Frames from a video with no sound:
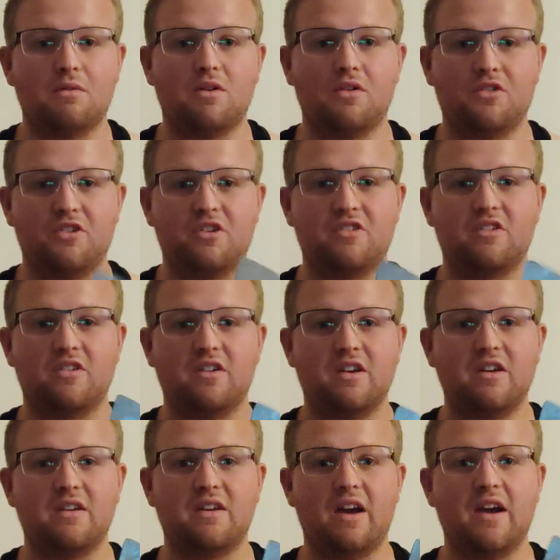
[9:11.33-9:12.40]

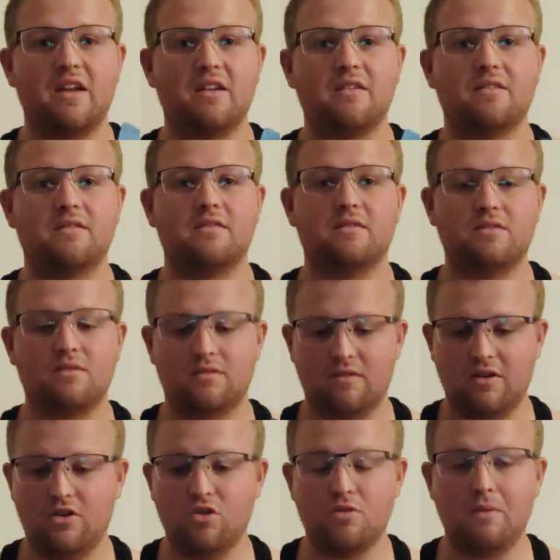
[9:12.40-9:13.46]
consistently getting
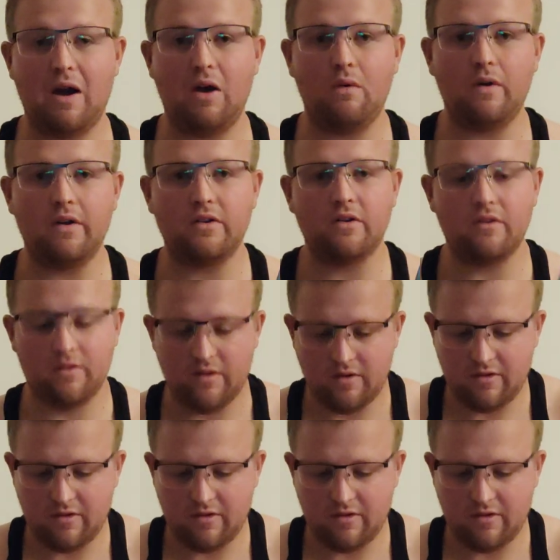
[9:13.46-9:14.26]
a good amount of work done.